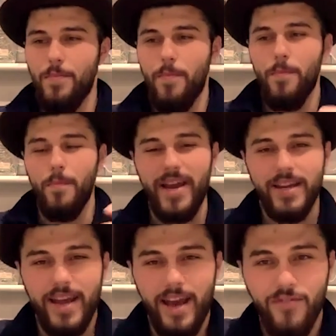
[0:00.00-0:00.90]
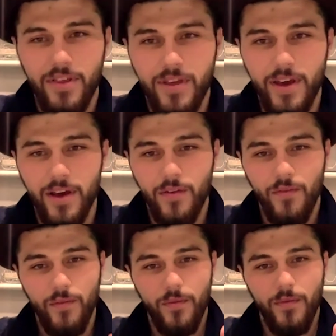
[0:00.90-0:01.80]
made everything
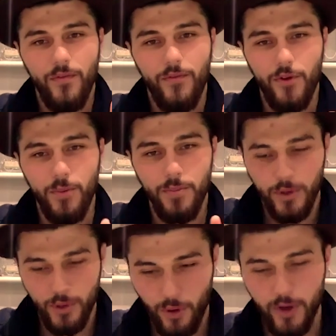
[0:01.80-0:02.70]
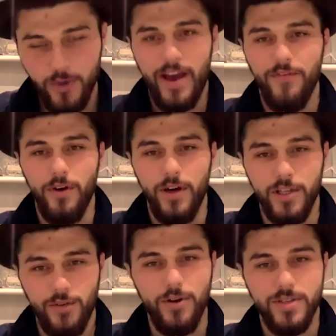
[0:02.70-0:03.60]
from your own effort and
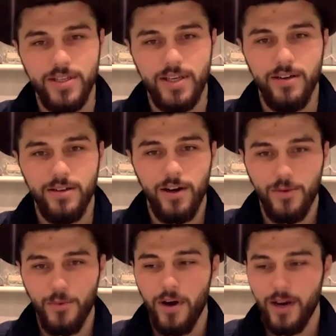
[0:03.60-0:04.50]
your own skill and hard work.